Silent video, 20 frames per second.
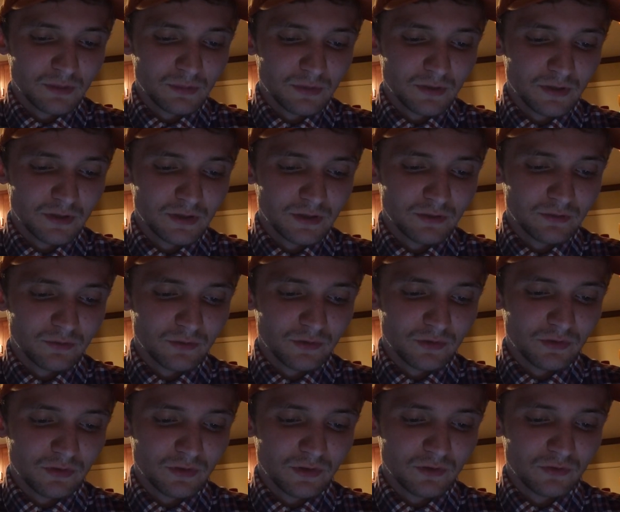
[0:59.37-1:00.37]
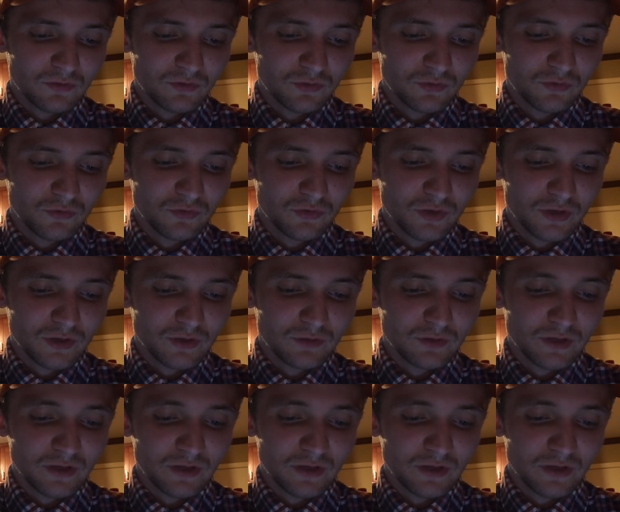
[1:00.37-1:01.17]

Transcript: upon it with a Suicide